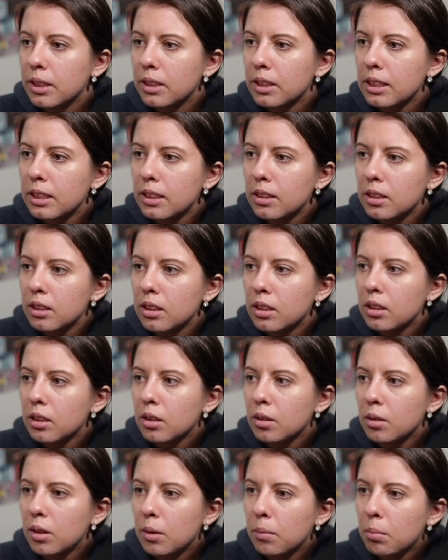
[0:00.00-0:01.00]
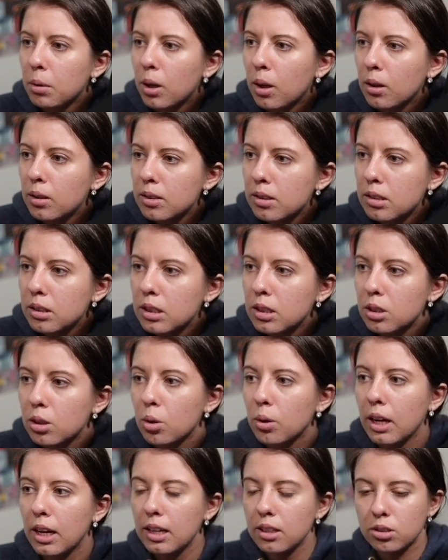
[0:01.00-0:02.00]
in our policies.
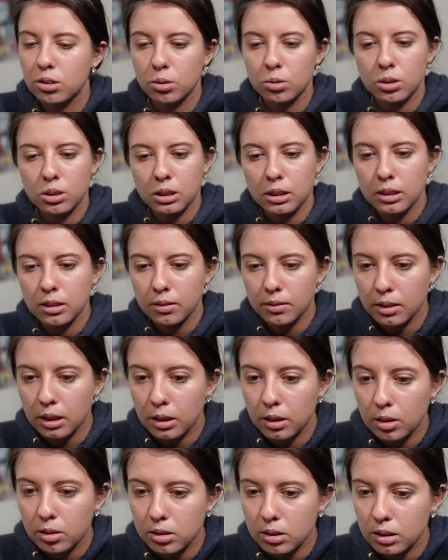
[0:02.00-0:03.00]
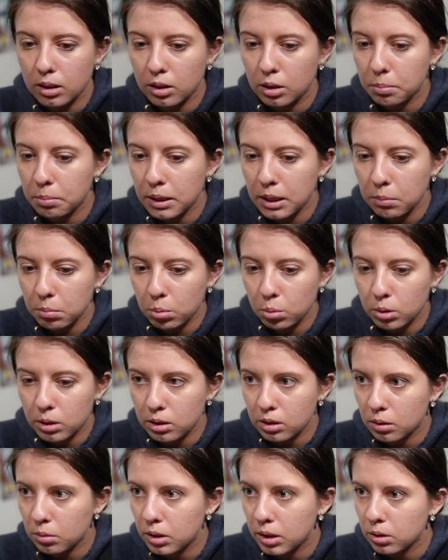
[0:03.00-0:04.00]
Okay, so see, there's another pain point
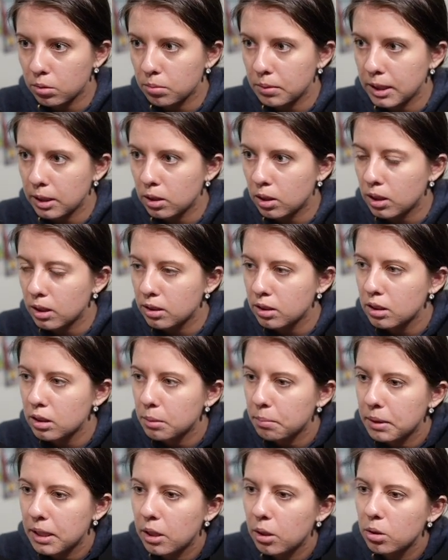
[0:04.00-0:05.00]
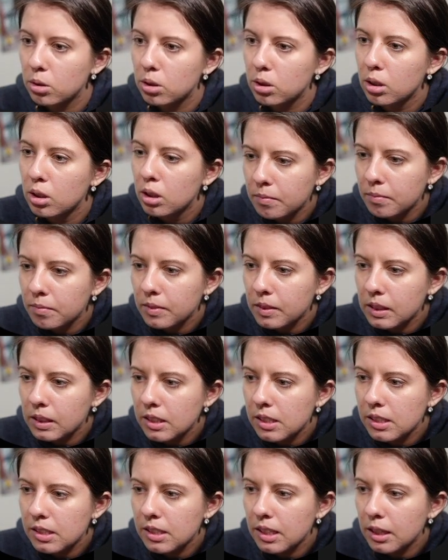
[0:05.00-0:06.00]
that we could make content about.
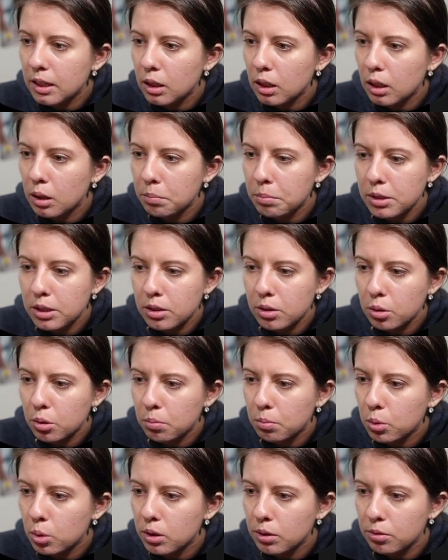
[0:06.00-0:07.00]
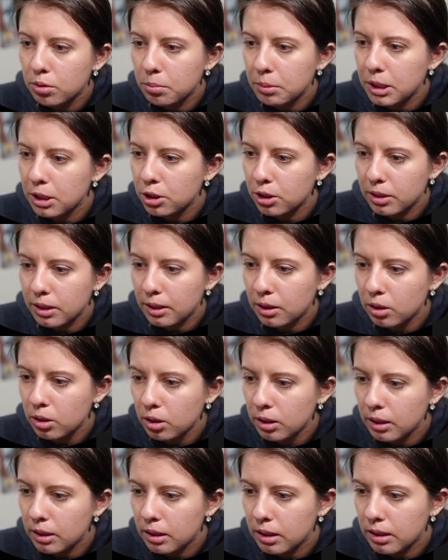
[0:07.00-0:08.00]
Setups, so more information, like look
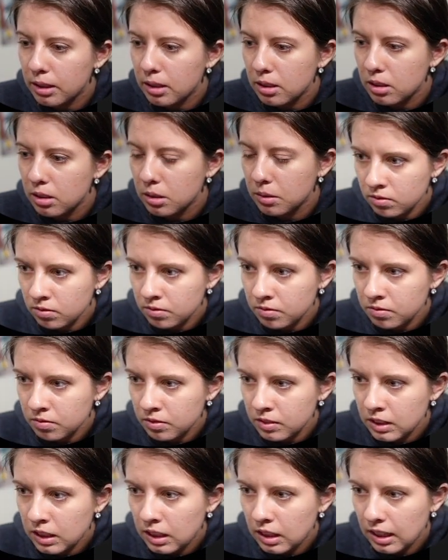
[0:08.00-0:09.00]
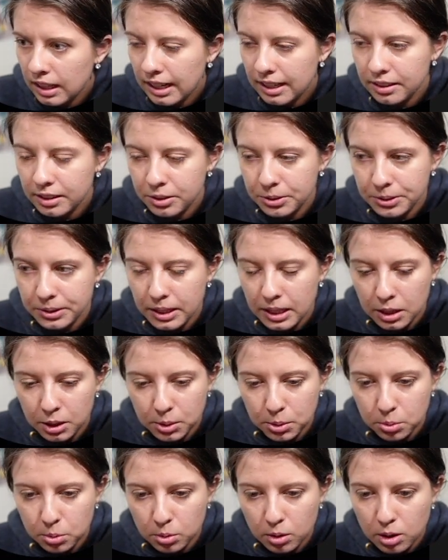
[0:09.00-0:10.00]
at this. And there's an
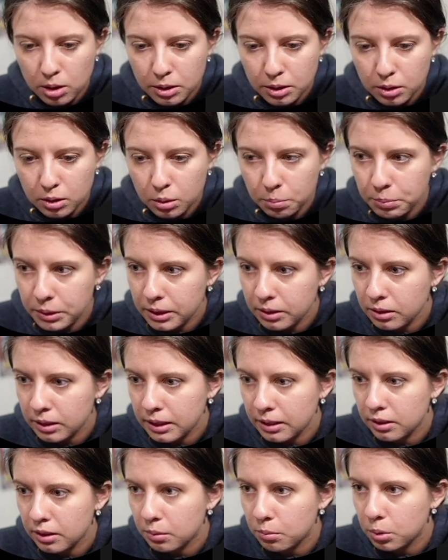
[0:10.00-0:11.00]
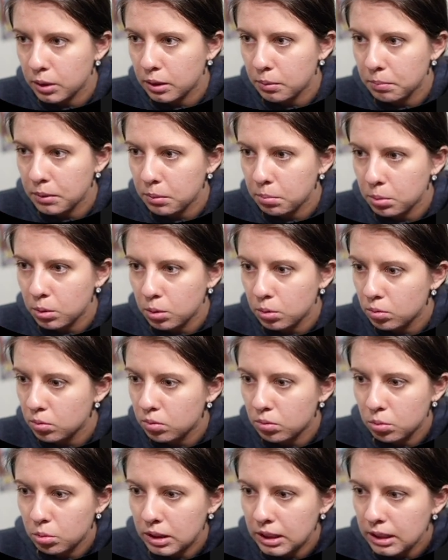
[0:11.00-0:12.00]
actual article being linked that real people
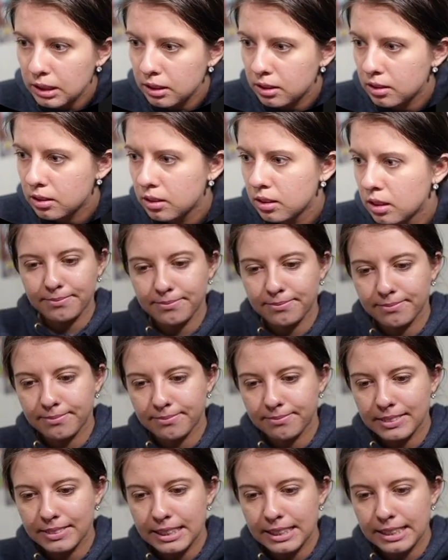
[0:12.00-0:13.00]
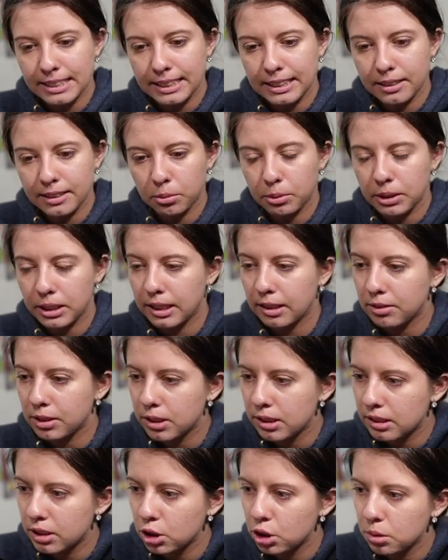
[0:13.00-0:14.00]
read. See, we have
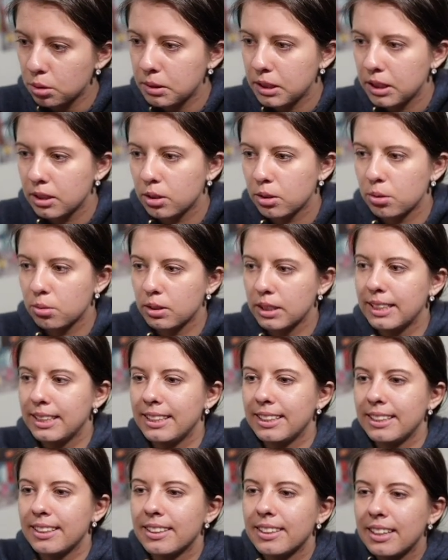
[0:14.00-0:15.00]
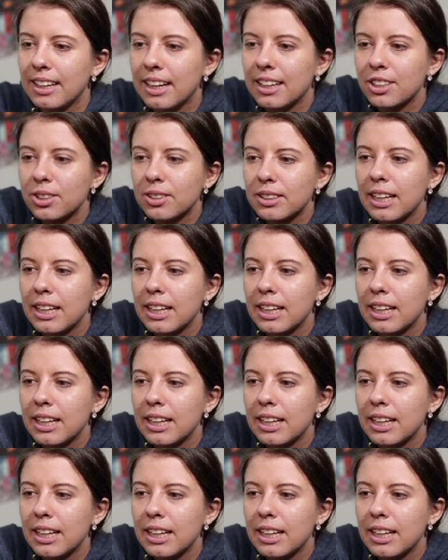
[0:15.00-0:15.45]
decision makers right here actually